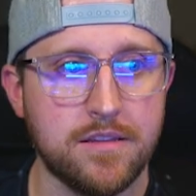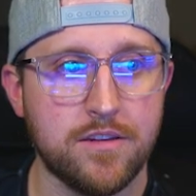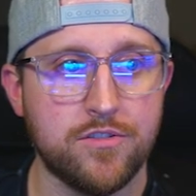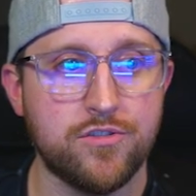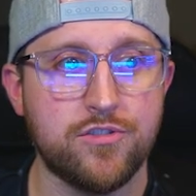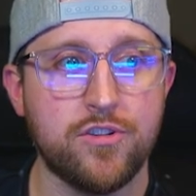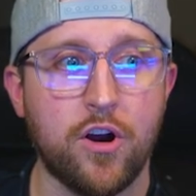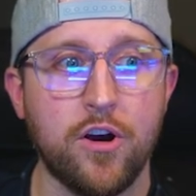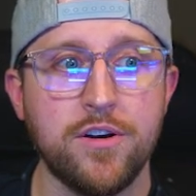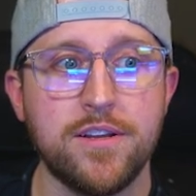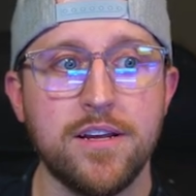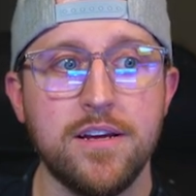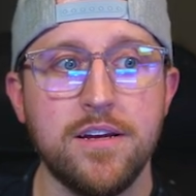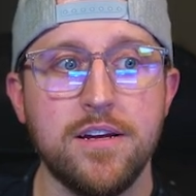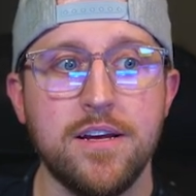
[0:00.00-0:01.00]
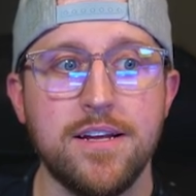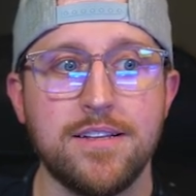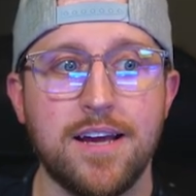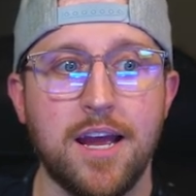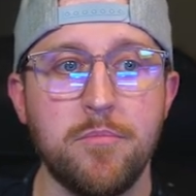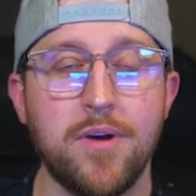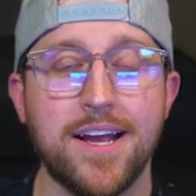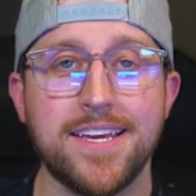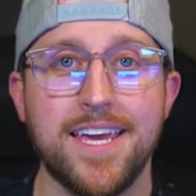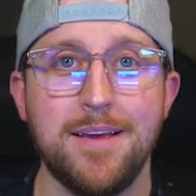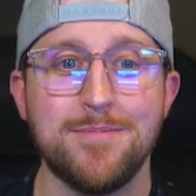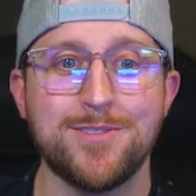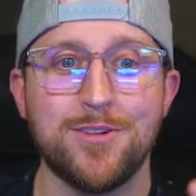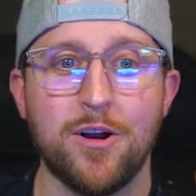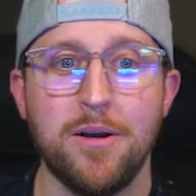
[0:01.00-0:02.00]
Start timer at
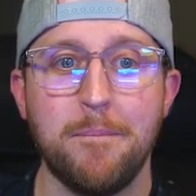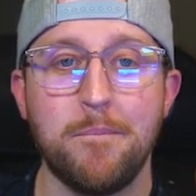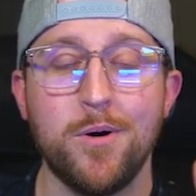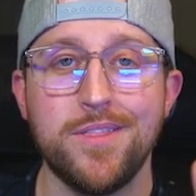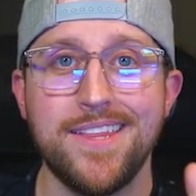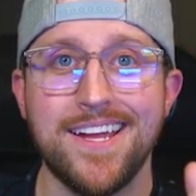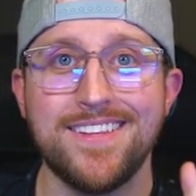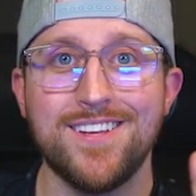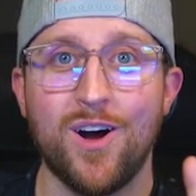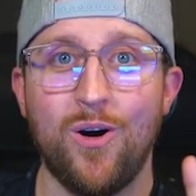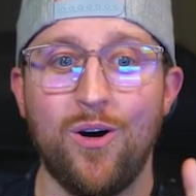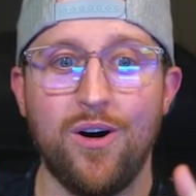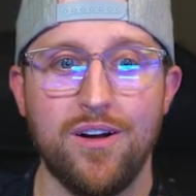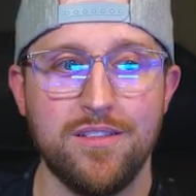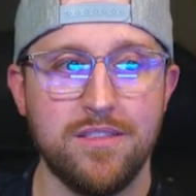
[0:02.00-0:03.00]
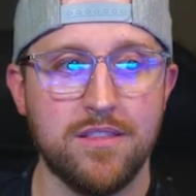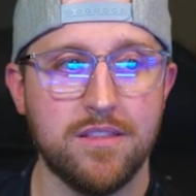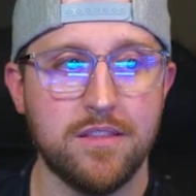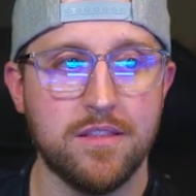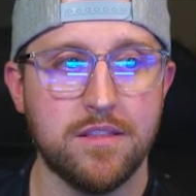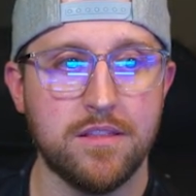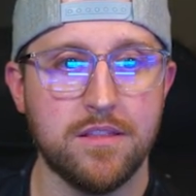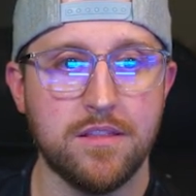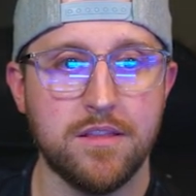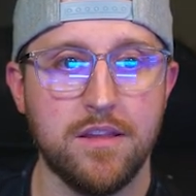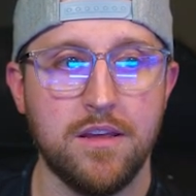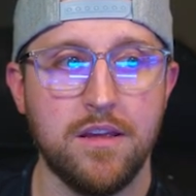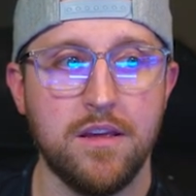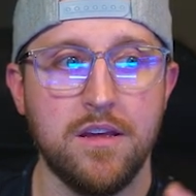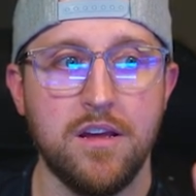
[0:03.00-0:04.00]
game start, put that to on.
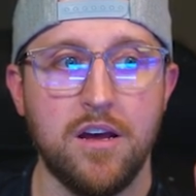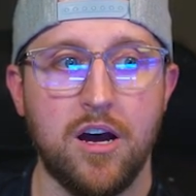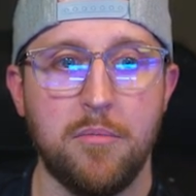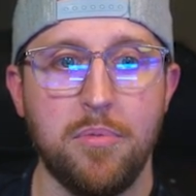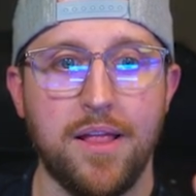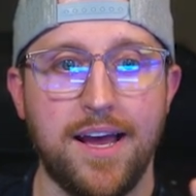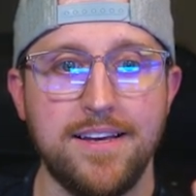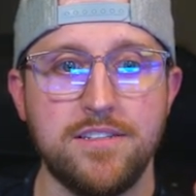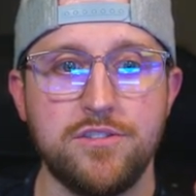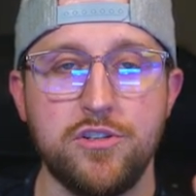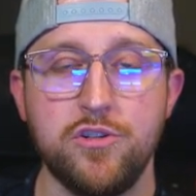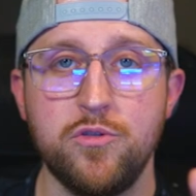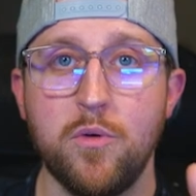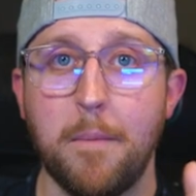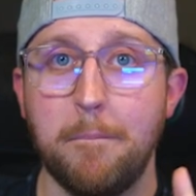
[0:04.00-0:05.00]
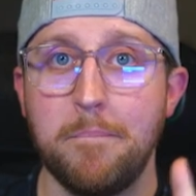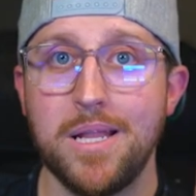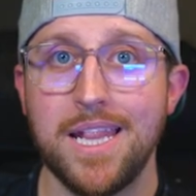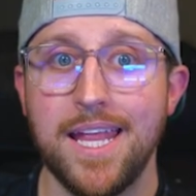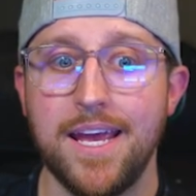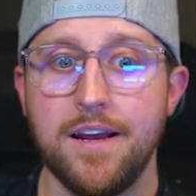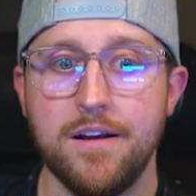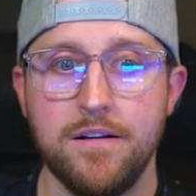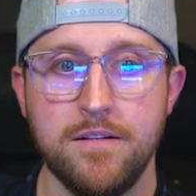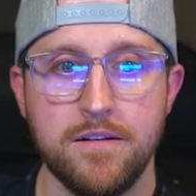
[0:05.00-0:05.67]
Applies to player.